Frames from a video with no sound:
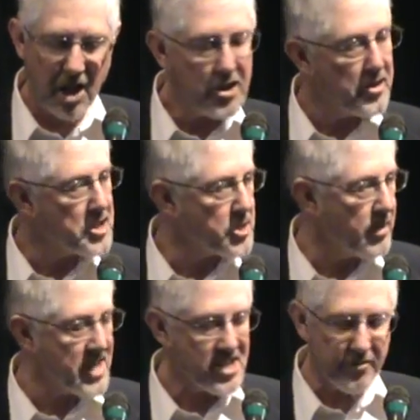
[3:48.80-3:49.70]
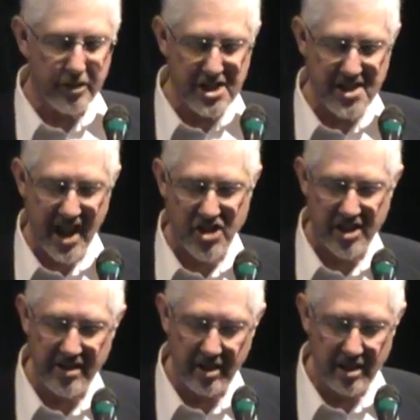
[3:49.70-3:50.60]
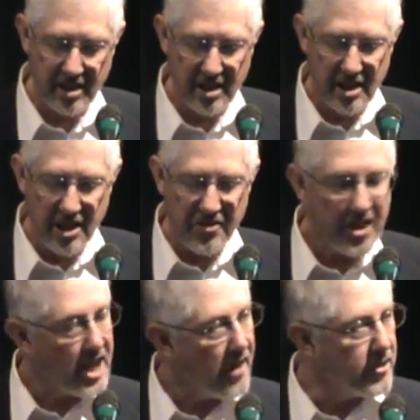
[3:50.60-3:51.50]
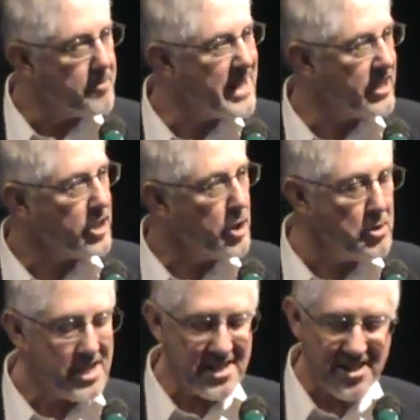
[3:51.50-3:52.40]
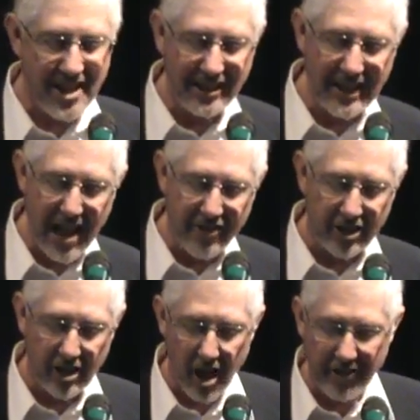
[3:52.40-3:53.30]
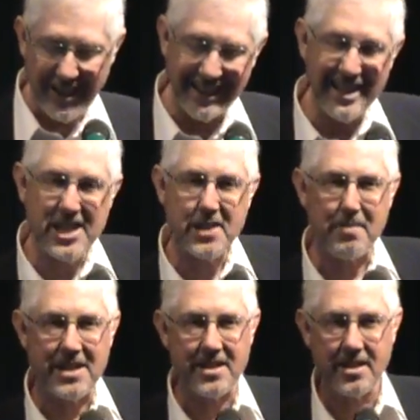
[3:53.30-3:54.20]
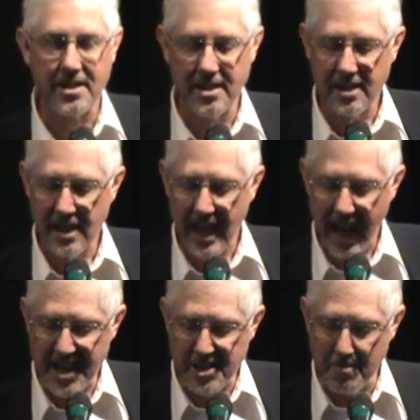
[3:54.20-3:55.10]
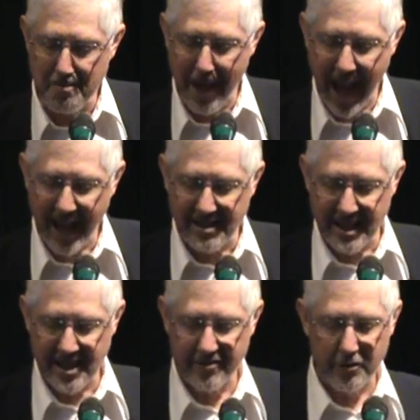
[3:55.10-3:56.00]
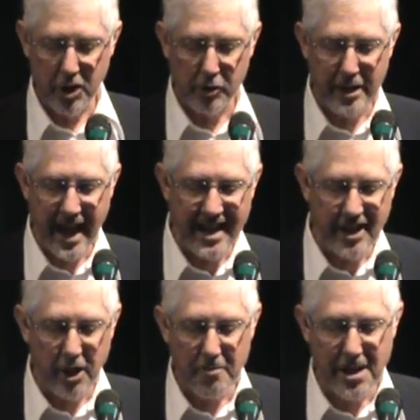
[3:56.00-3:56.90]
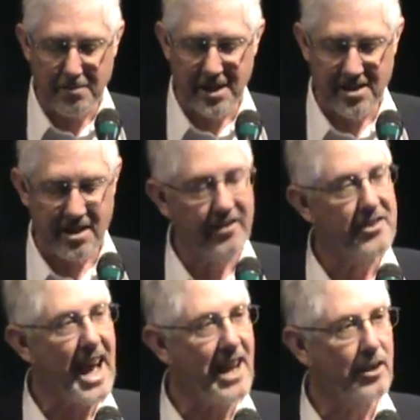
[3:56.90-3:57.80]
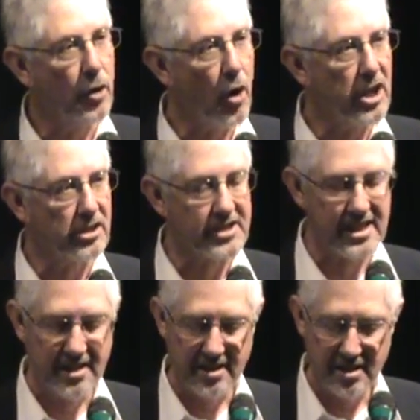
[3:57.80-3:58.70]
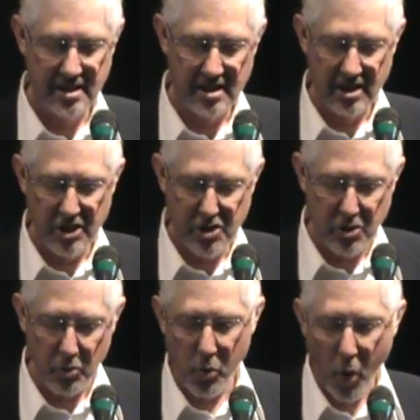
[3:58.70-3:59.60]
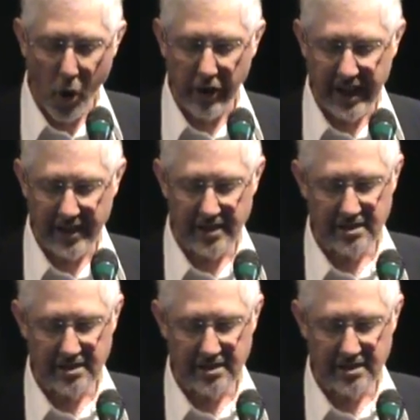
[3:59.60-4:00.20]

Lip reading: Under the stress of recession, the government uses the lever of enlistment as a magnet for creating commitment, if not loyalty, to warring